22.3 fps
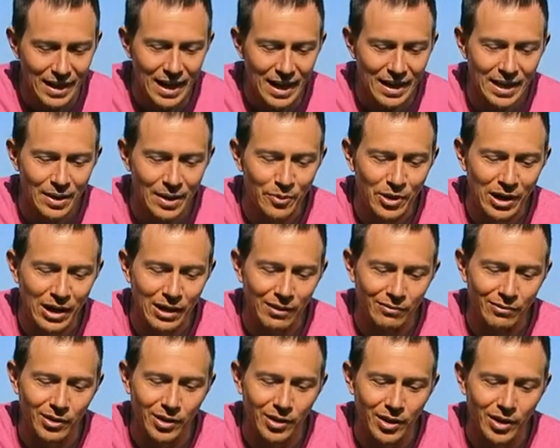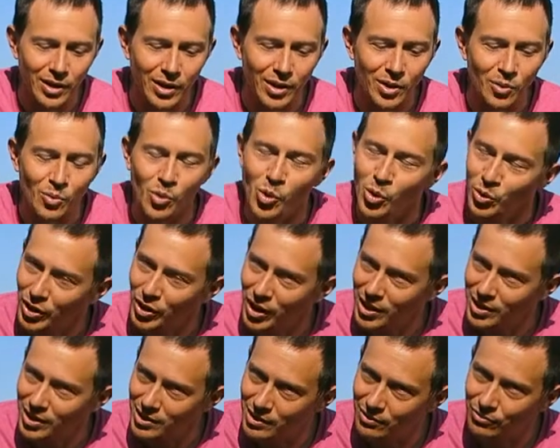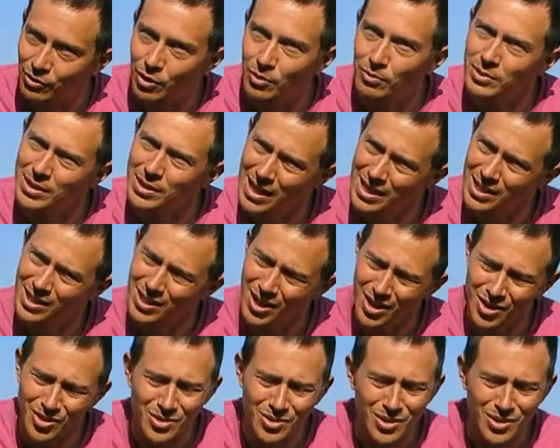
And then we have the walnuts from Tesco,